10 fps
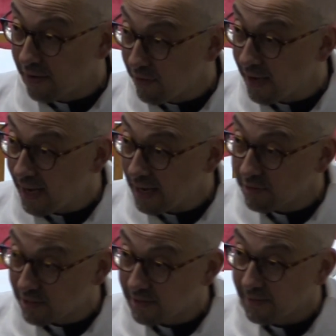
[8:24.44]
favourite in our
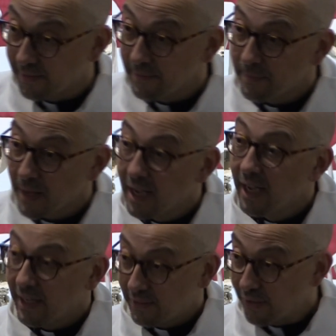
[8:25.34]
house?
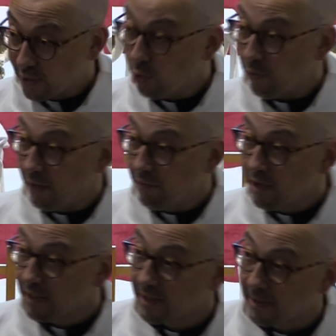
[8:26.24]
It's Victoria,
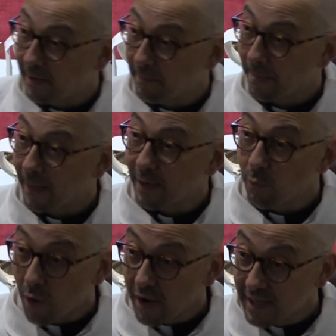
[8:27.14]
right?
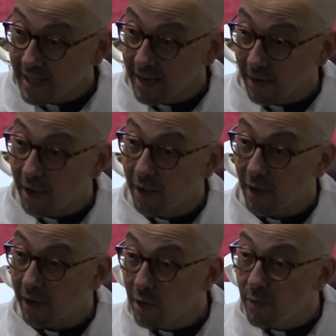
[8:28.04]
And why is that?
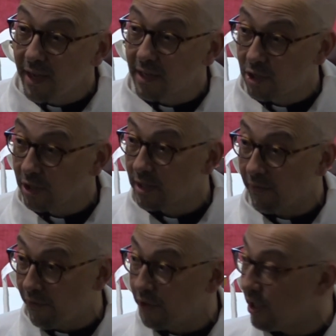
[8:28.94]
I don't think it's just
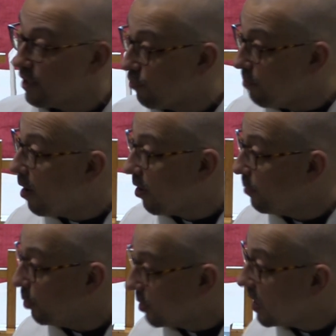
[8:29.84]
that Fudge has
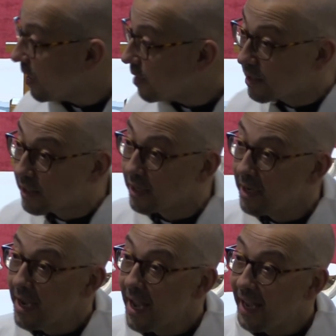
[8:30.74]
remarkable taste.
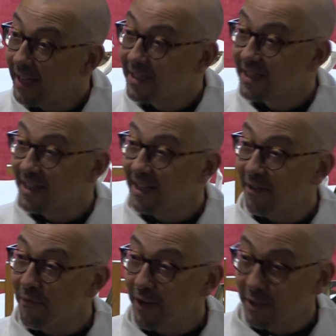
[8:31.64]
It's
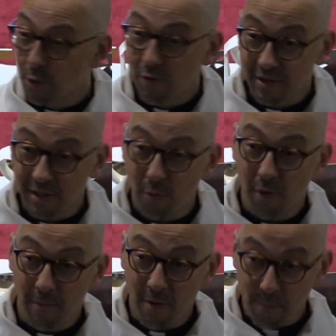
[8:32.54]
that Victoria's the
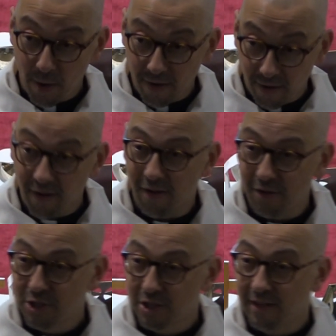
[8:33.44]
one who, by and
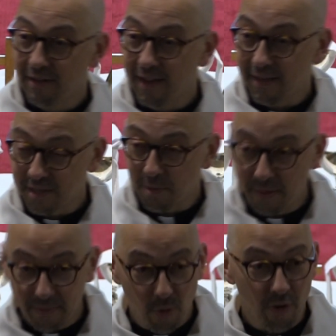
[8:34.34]
large, gets up
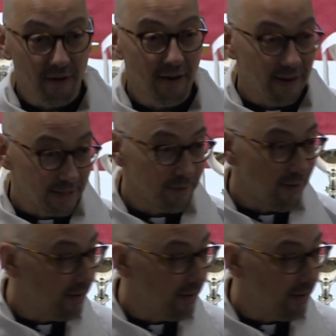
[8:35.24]
in the morning and lets her